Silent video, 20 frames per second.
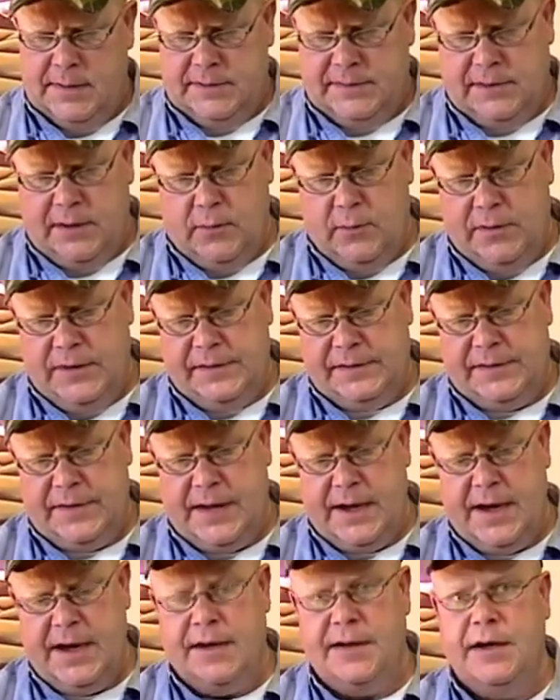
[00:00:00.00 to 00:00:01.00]
It's always
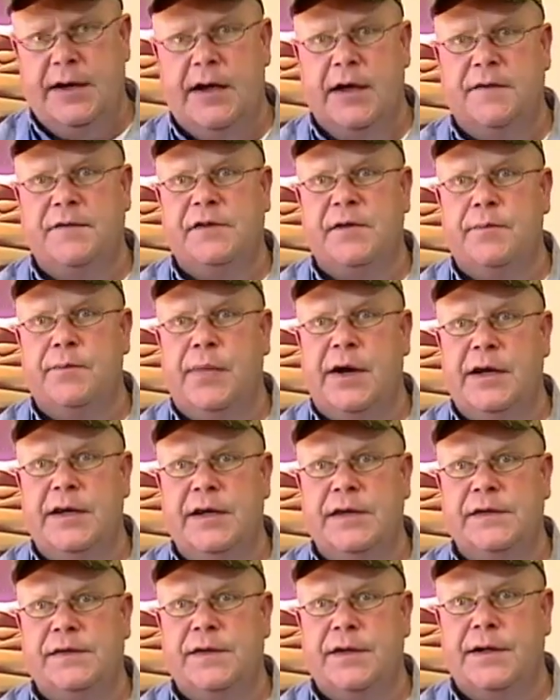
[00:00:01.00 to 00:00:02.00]
handy to have some
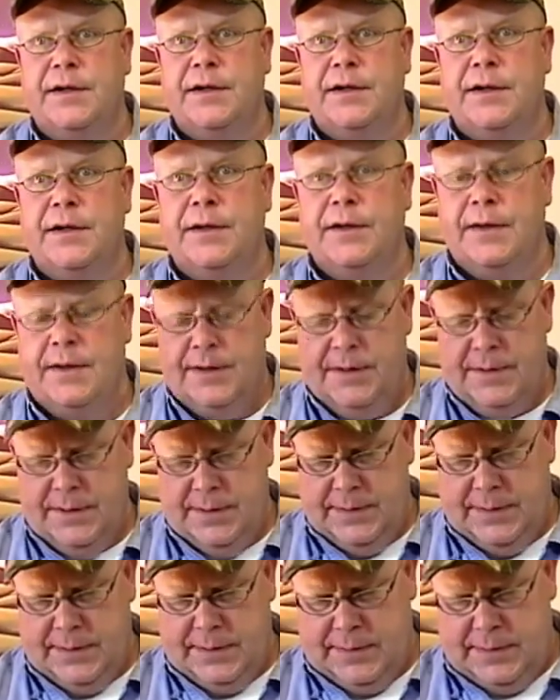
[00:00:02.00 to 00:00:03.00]
buddies that are
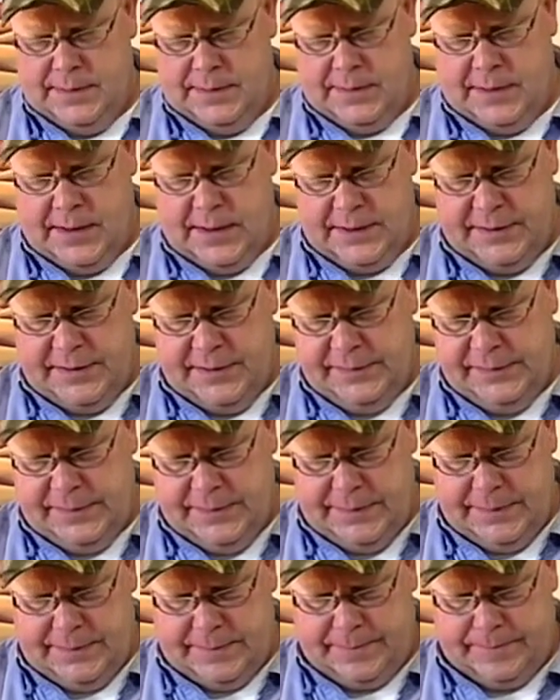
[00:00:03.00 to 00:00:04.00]

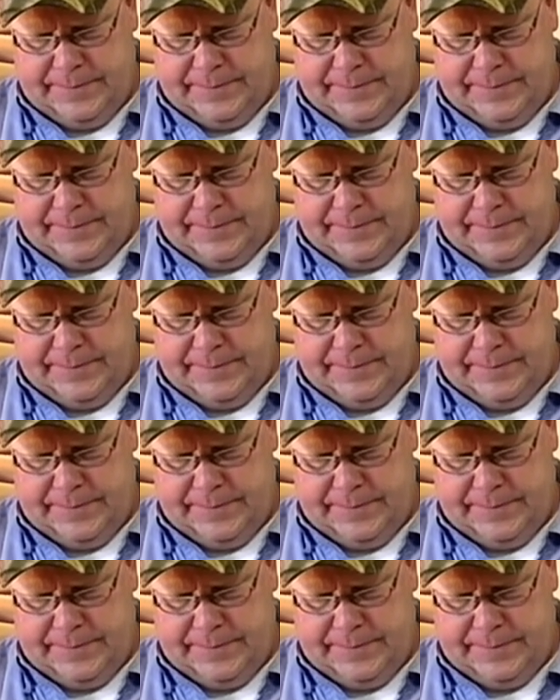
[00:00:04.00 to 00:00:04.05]
hunters,